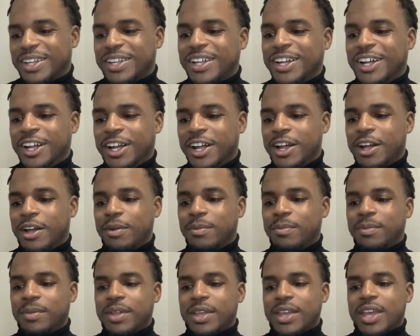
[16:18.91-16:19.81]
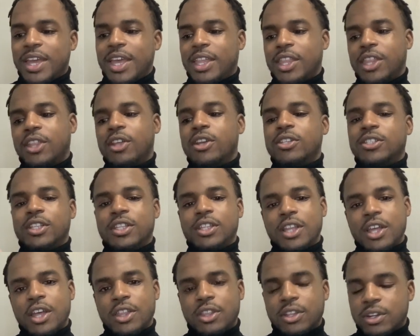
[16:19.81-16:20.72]
And there's
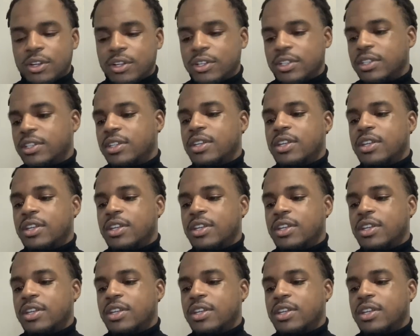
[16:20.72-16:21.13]
another